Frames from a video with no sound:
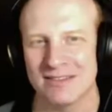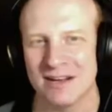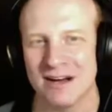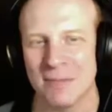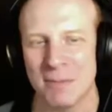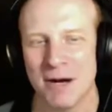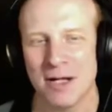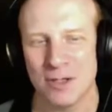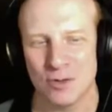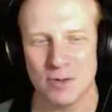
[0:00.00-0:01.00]
uh, but
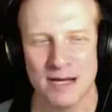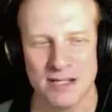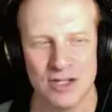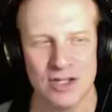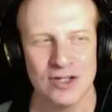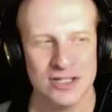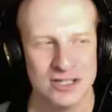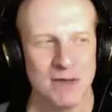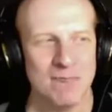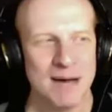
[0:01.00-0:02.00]
Politwoops hasn't turned
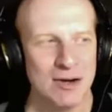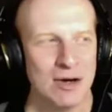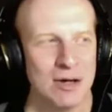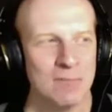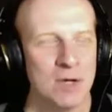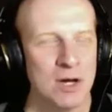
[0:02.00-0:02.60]
itself back on,